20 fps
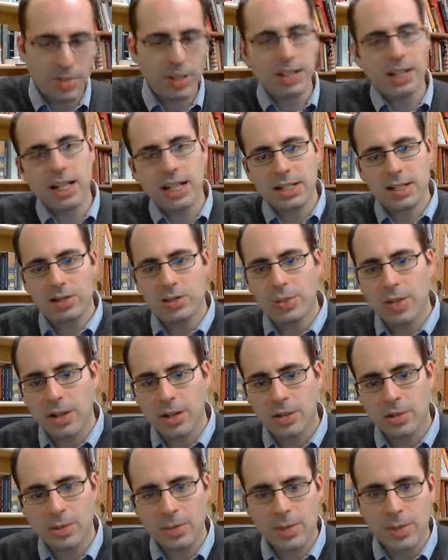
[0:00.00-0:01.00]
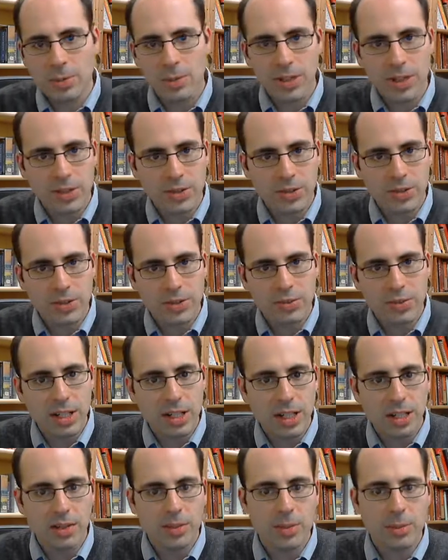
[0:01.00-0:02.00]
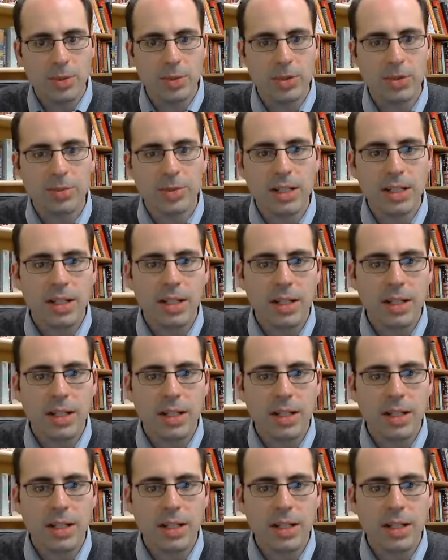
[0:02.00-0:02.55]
but not to borrow from someone else's reading of the poem.